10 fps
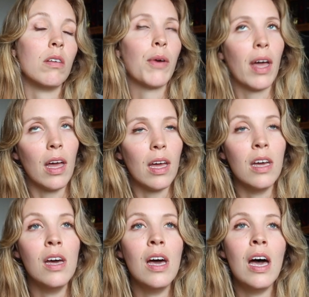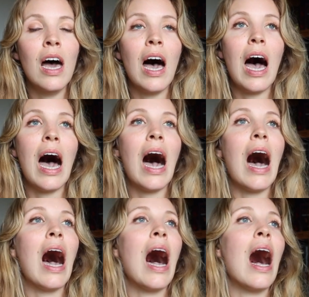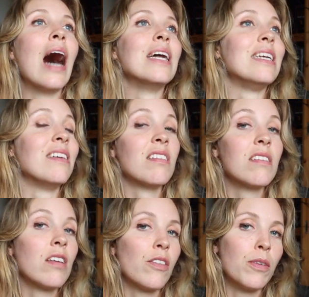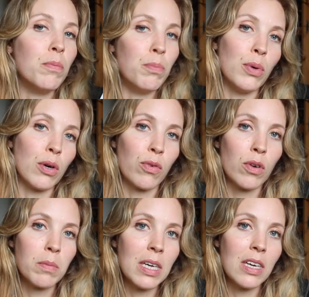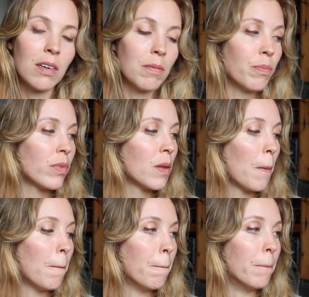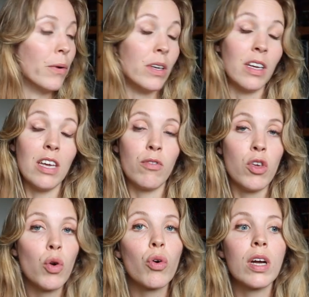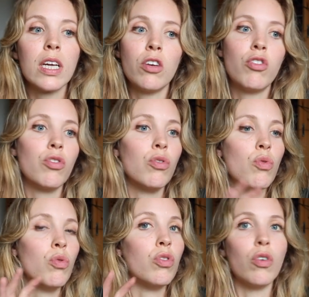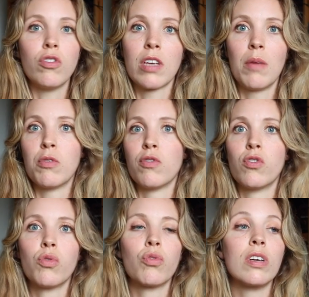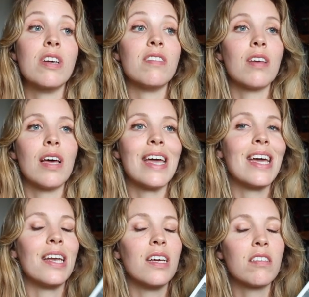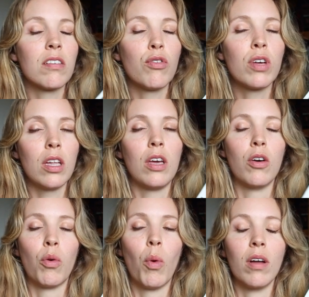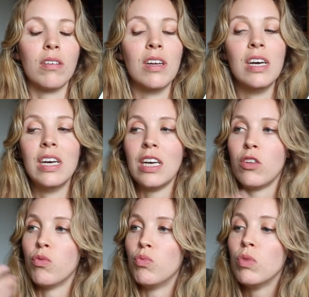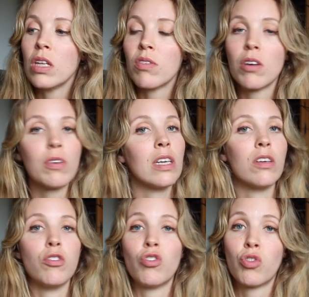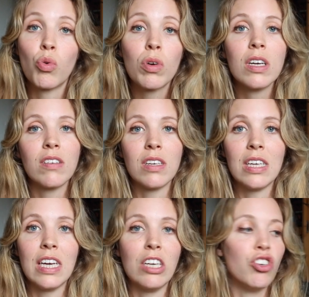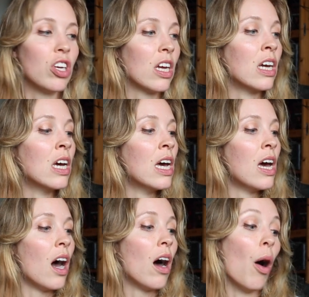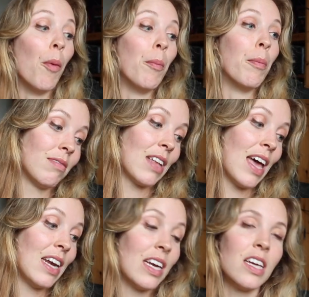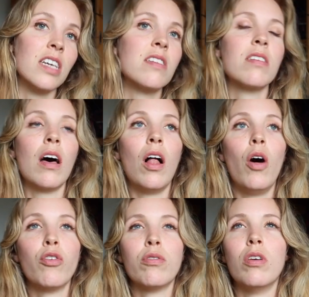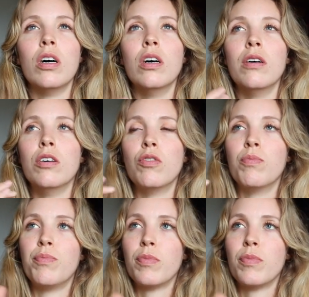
okay, this is not the book for me. But if you're into those types of stories, it is a really good one. It's really well written, the story is engaging, and it is also a